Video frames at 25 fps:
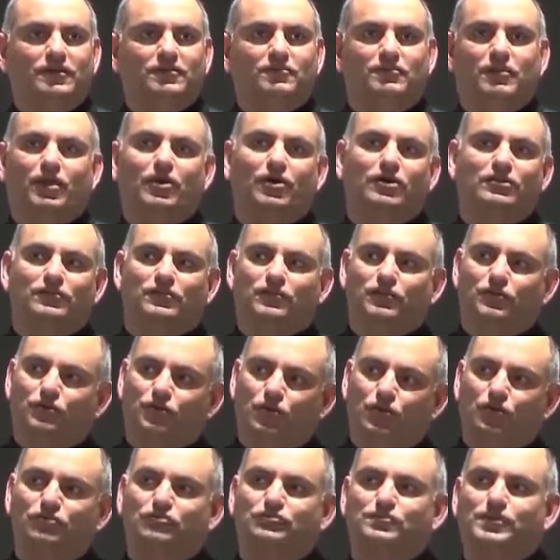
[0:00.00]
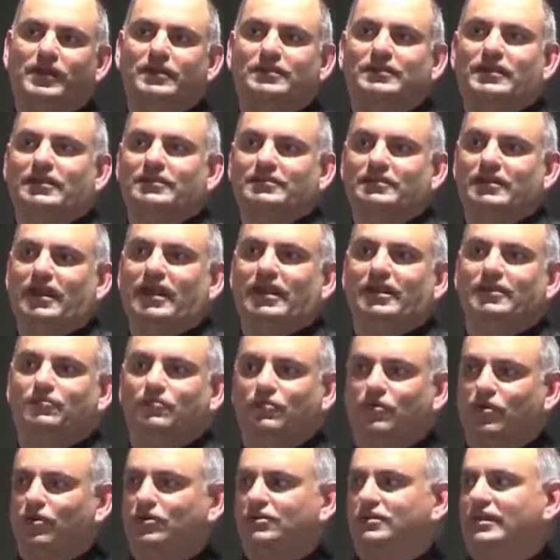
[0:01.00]
Because if you don't spend that
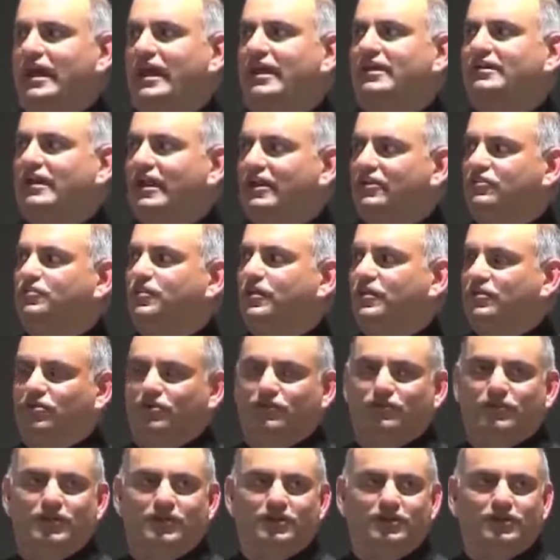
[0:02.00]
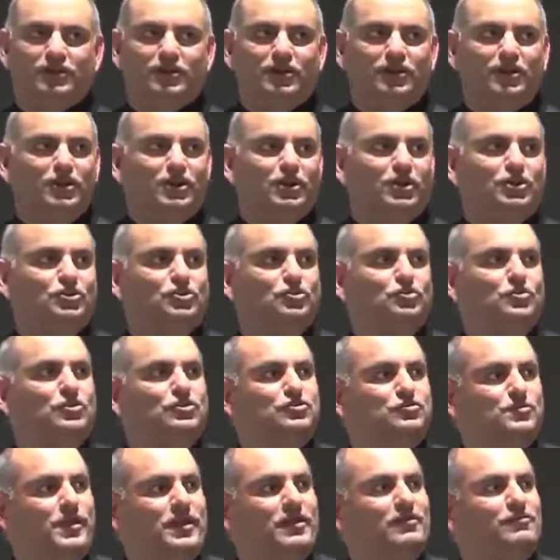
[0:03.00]
time on that aspect of it, you will
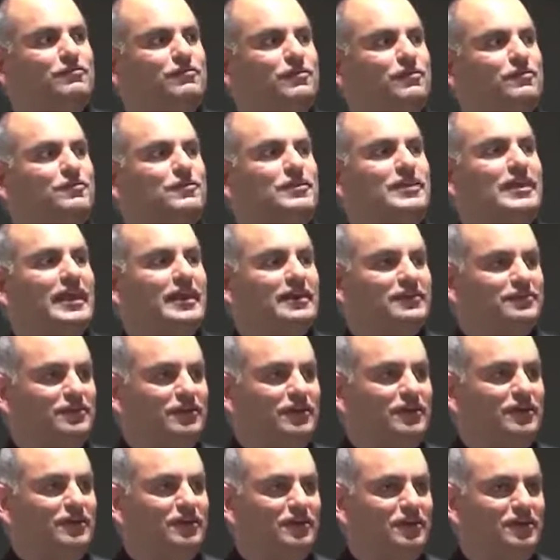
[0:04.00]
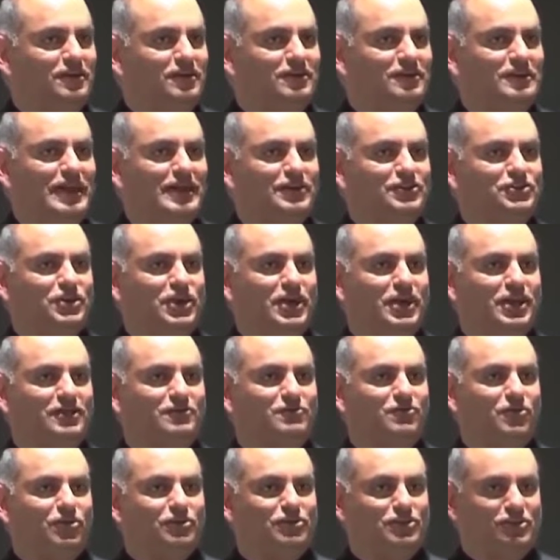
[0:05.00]
spend 50x that
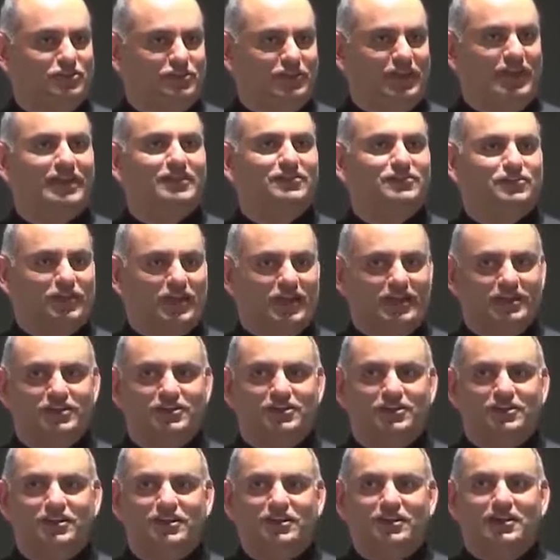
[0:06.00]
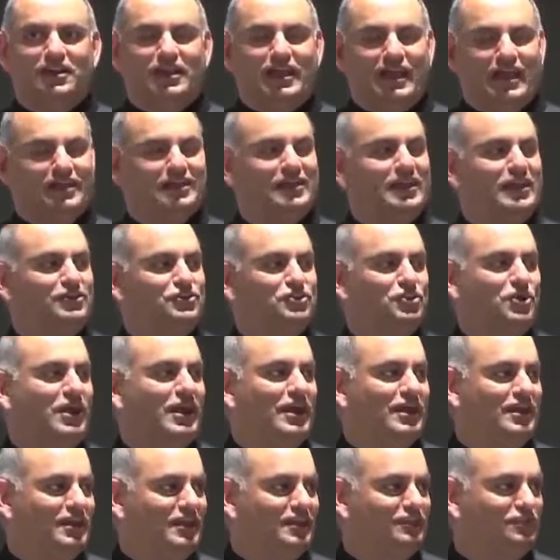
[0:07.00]
time on the sales end and hit your
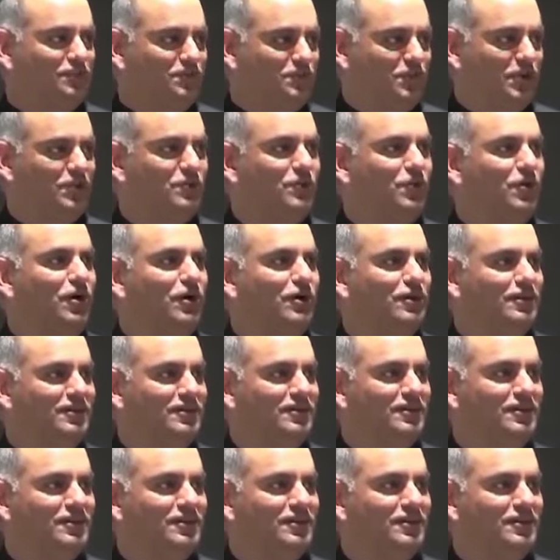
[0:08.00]
head against a brick wall.